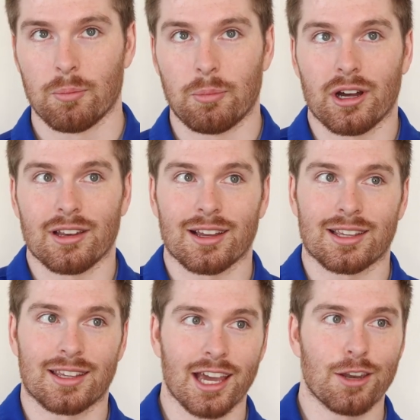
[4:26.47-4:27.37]
But
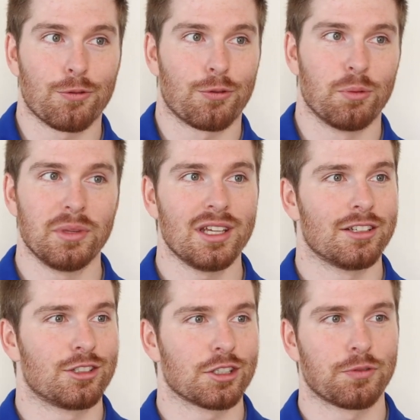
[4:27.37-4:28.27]
again, for me,
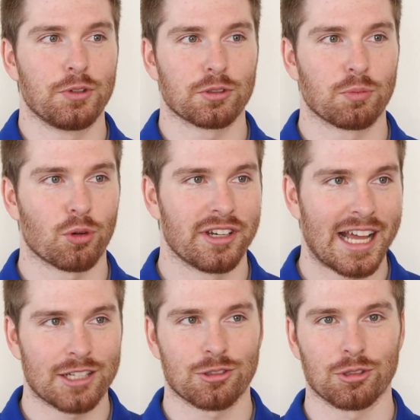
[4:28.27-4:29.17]
it just feels more
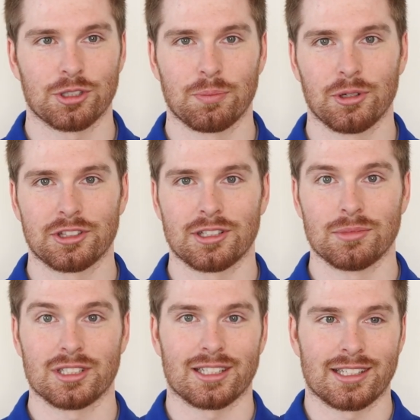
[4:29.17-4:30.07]
natural to put
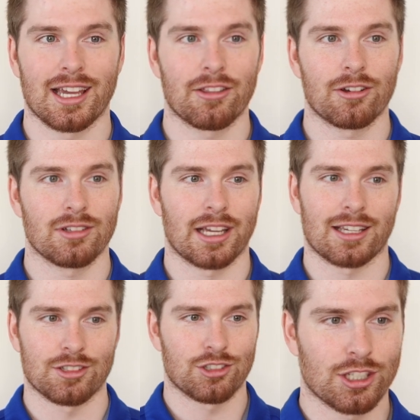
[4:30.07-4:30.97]
them together
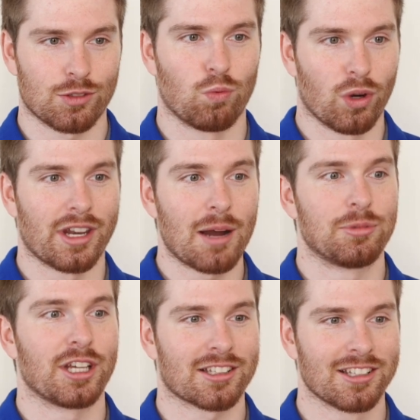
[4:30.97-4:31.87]
like it's just one
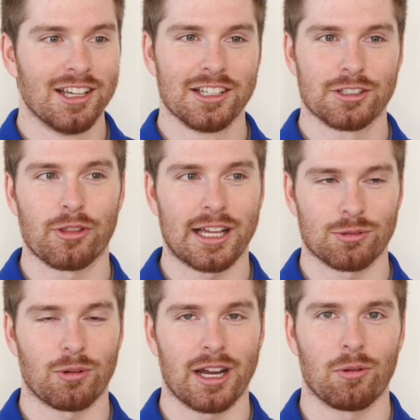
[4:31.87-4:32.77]
object. So
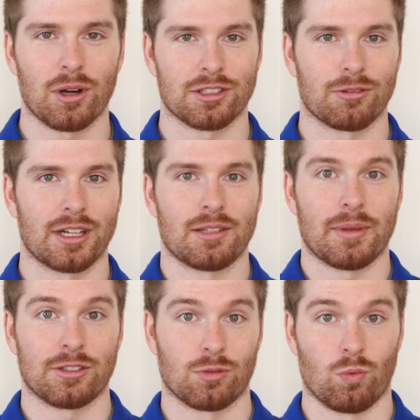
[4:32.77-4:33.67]
that's why I want to write
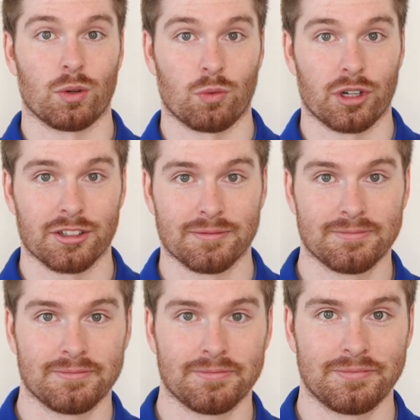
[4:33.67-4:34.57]
them as one word.
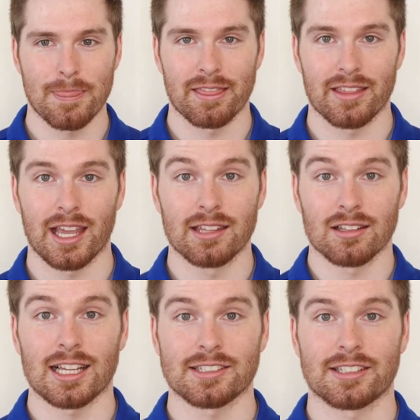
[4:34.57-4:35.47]
And
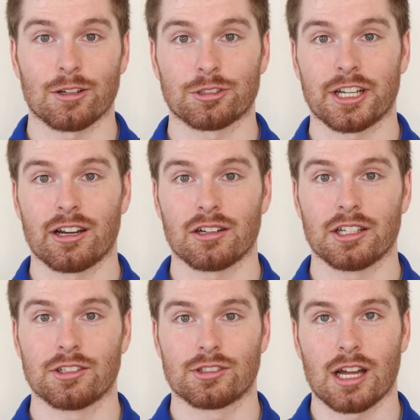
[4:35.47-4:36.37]
the last thing I'll share
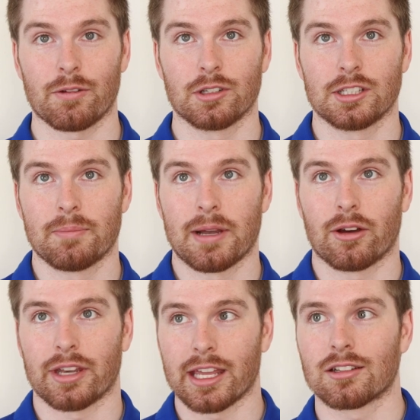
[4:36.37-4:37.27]
is not really
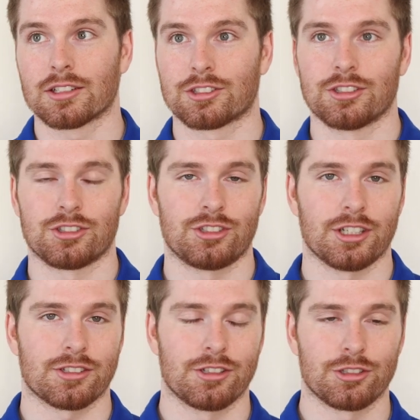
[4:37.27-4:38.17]
about English. It's
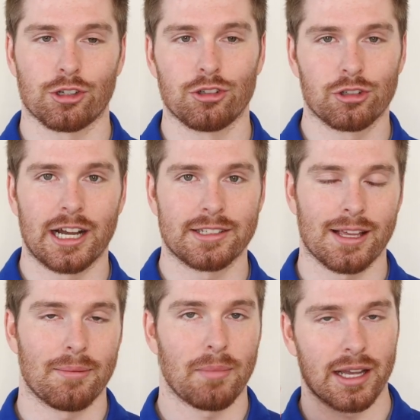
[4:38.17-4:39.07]
just to show you guys
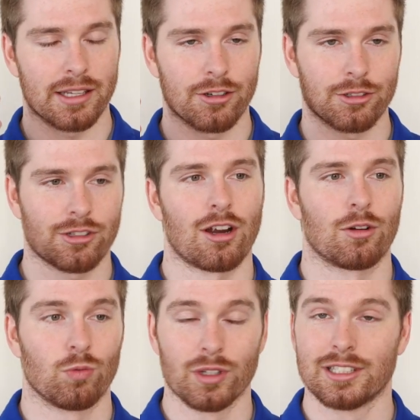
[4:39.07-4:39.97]
that my ears
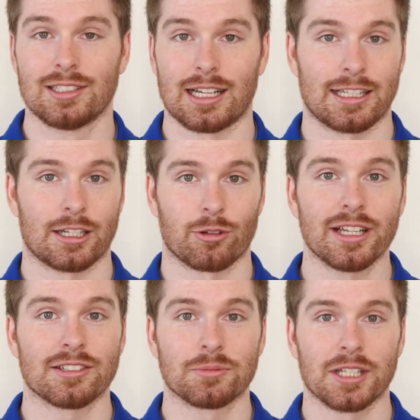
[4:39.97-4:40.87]
are really not that
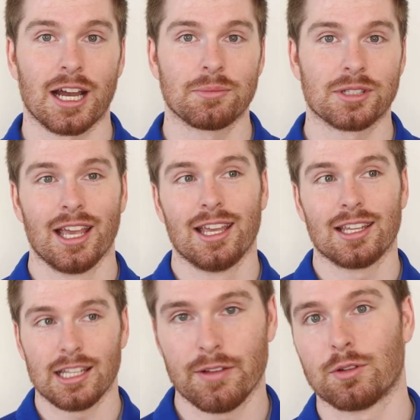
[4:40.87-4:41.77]
great sometimes,
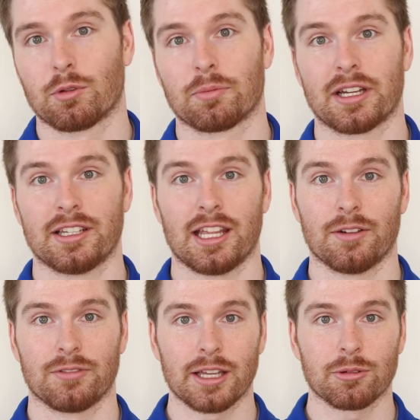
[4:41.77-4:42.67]
even with my
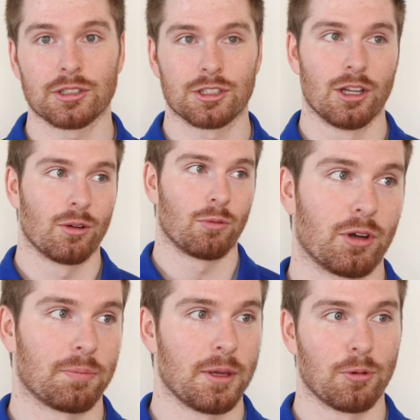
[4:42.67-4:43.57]
native language,
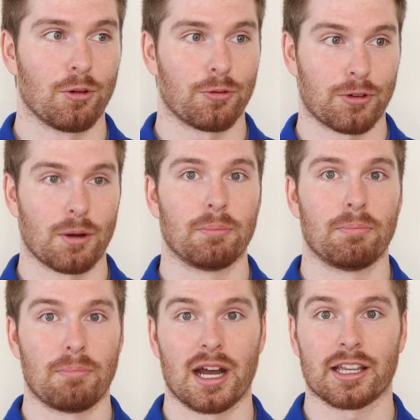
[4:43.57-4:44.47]
with people
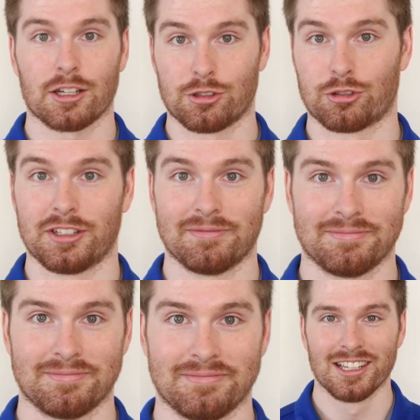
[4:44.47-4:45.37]
from my country.
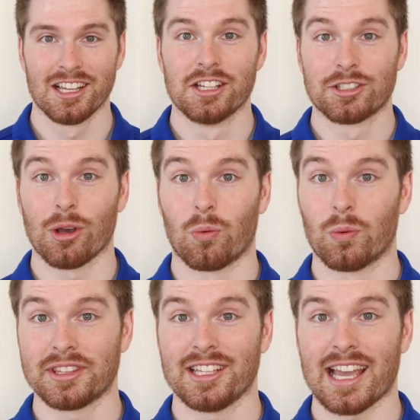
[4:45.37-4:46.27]
So
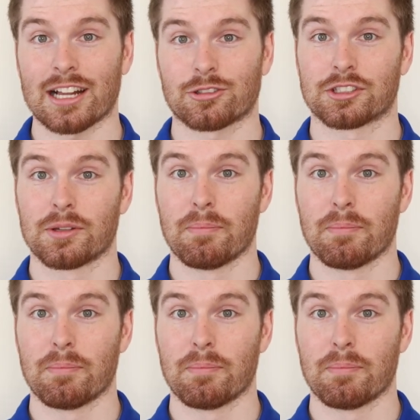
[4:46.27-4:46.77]
with the actress